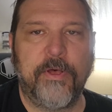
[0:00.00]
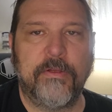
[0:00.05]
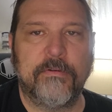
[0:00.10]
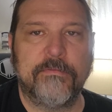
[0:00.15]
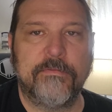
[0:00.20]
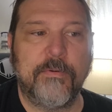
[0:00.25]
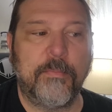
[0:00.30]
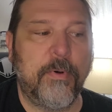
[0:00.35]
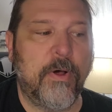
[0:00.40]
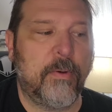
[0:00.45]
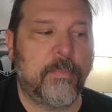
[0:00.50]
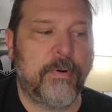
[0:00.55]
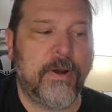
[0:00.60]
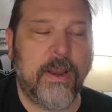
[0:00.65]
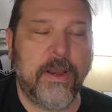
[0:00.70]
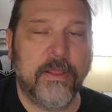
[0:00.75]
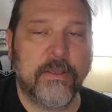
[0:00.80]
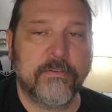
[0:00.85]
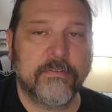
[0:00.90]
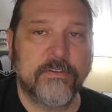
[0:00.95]
basketball and
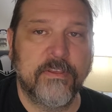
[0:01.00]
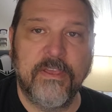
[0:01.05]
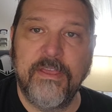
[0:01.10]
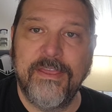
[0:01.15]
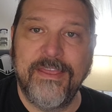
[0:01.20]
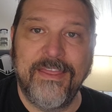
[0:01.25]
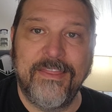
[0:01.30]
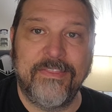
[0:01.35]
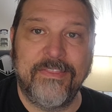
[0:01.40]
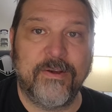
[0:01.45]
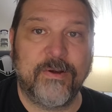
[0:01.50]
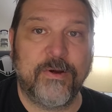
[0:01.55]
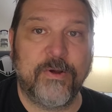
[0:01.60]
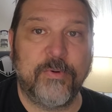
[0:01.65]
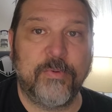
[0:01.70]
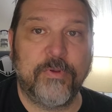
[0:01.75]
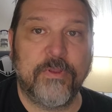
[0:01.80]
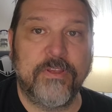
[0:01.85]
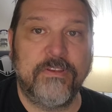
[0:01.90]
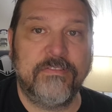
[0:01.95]
football products
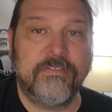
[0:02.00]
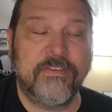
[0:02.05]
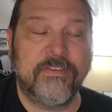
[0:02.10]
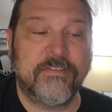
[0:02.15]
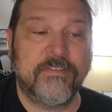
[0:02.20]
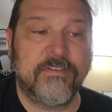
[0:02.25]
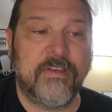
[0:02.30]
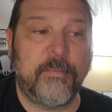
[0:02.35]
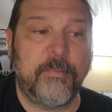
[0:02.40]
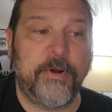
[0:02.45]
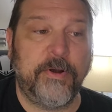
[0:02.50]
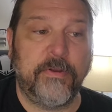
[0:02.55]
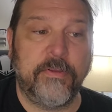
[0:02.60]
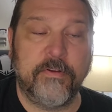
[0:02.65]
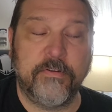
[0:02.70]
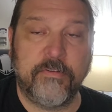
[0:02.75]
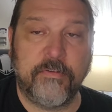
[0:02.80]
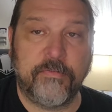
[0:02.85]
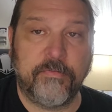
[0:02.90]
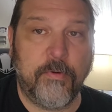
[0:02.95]
that are going to release this
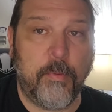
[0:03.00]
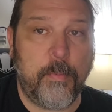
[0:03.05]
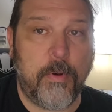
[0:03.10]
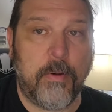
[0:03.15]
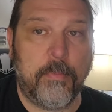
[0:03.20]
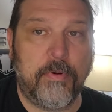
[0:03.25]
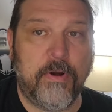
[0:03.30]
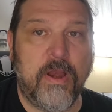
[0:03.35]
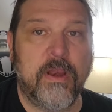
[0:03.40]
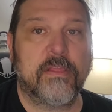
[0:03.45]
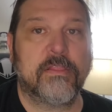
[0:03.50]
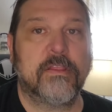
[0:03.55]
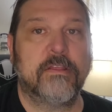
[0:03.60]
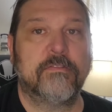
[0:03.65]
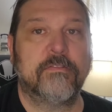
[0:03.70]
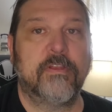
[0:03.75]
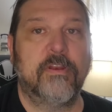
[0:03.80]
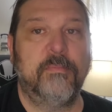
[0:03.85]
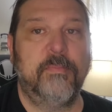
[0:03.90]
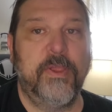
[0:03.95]
summer. There's a football
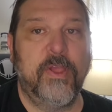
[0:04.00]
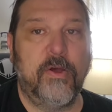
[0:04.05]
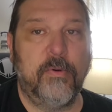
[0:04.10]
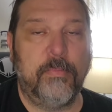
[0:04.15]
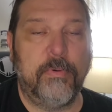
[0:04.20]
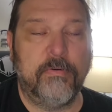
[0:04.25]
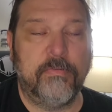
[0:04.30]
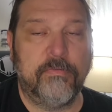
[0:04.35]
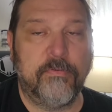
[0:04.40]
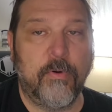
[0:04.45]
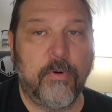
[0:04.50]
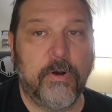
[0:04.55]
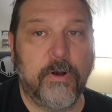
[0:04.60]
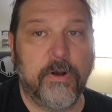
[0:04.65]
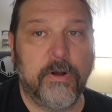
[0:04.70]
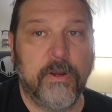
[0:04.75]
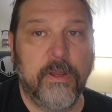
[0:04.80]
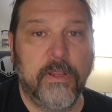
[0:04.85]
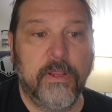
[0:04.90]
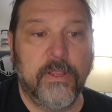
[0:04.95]
product that's going to be out
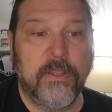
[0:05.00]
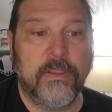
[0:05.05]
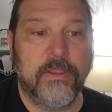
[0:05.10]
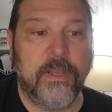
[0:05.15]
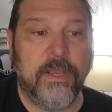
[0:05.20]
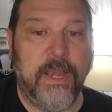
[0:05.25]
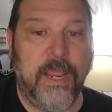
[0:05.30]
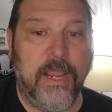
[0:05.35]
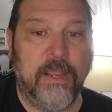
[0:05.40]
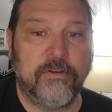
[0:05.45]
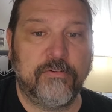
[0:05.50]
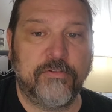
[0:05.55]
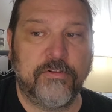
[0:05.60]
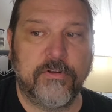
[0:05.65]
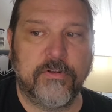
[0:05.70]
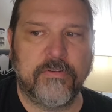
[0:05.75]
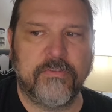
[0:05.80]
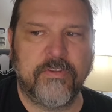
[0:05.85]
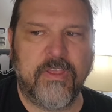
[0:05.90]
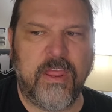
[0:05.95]
before the
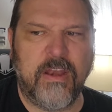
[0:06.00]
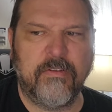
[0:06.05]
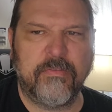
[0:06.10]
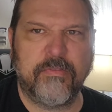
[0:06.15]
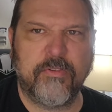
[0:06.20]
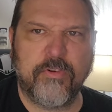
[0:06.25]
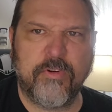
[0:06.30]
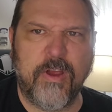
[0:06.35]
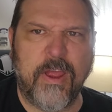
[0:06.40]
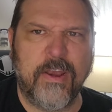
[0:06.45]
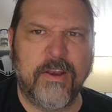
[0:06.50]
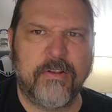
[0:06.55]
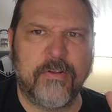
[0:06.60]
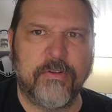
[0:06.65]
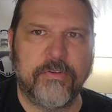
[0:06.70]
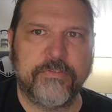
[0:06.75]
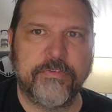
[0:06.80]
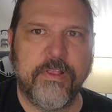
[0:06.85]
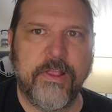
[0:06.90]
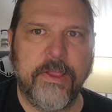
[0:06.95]
National. It's kind of
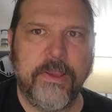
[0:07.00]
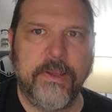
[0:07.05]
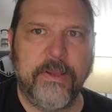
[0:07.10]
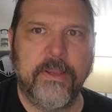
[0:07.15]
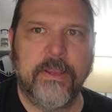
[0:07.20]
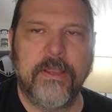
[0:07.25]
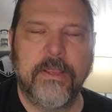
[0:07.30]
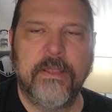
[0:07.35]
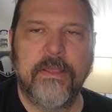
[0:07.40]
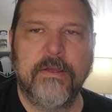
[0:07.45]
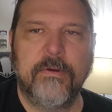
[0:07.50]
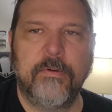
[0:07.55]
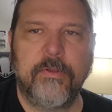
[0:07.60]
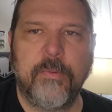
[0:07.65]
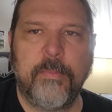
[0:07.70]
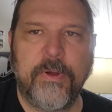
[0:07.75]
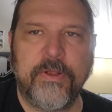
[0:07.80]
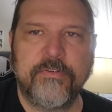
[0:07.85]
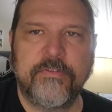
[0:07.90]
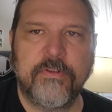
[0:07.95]
Chronicles-like
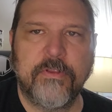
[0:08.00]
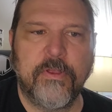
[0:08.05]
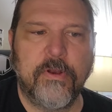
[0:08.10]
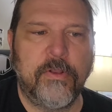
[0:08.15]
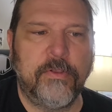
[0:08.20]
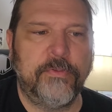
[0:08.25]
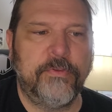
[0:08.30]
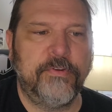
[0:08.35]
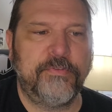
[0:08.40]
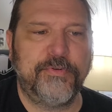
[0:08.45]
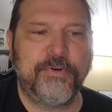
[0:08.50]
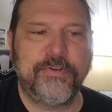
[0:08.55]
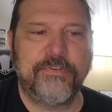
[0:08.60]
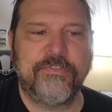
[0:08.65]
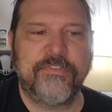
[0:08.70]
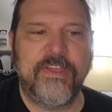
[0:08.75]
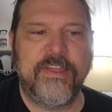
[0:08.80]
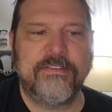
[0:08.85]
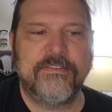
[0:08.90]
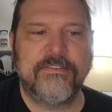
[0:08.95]
with a bunch of little
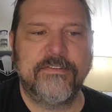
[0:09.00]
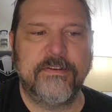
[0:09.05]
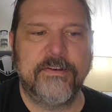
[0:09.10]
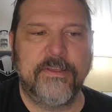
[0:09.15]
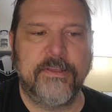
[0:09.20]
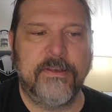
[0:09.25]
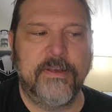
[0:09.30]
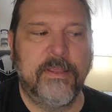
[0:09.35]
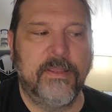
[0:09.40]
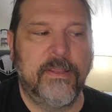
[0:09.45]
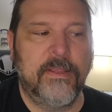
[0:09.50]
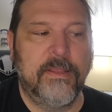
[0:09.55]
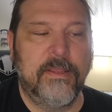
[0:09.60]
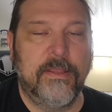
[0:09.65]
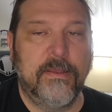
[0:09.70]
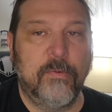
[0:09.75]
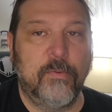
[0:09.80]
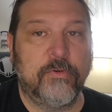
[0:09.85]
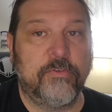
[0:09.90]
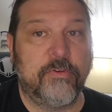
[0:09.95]
different sets in it,